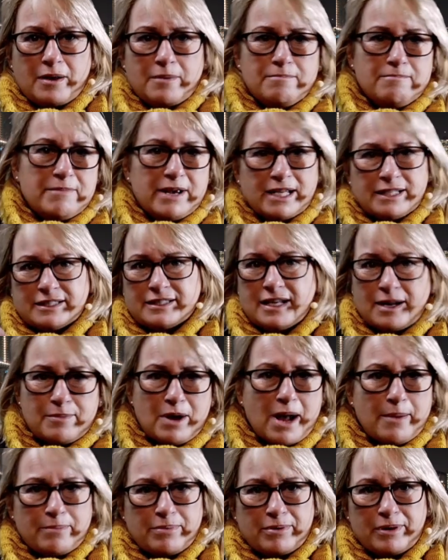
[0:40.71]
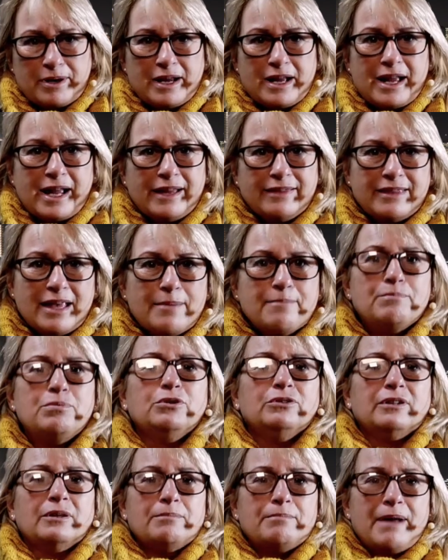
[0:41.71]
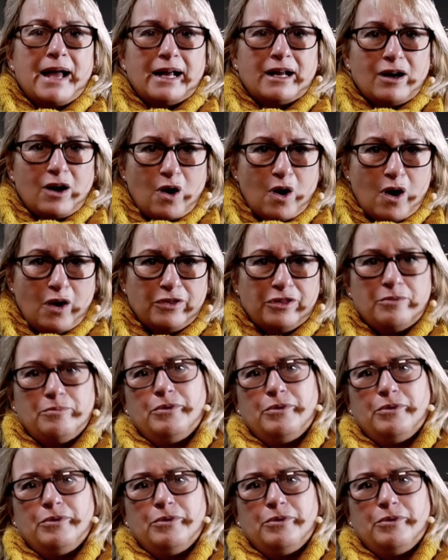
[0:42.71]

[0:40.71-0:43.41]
mixed them up and then put them back on the